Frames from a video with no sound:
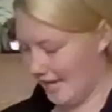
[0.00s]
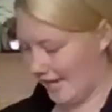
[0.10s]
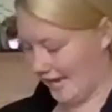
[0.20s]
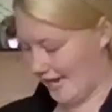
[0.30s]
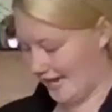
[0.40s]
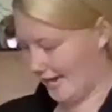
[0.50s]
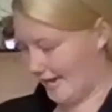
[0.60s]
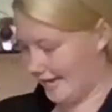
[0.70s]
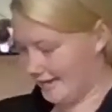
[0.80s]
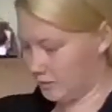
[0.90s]

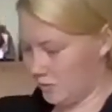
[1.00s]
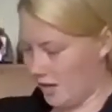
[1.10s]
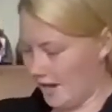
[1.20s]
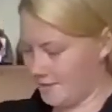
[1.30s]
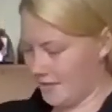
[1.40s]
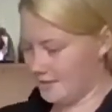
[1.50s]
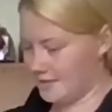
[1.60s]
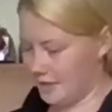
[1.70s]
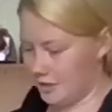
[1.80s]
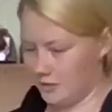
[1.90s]
And what I'm going to
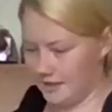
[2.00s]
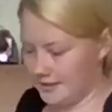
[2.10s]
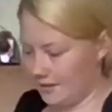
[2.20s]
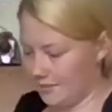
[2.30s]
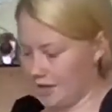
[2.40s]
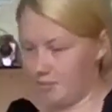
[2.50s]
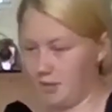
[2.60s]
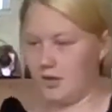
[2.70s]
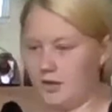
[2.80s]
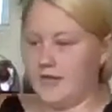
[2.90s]
do is I'm going to
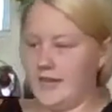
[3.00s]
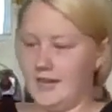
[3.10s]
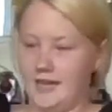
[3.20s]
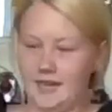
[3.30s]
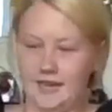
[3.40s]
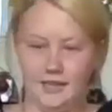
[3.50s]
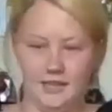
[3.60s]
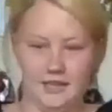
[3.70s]
pour it in here.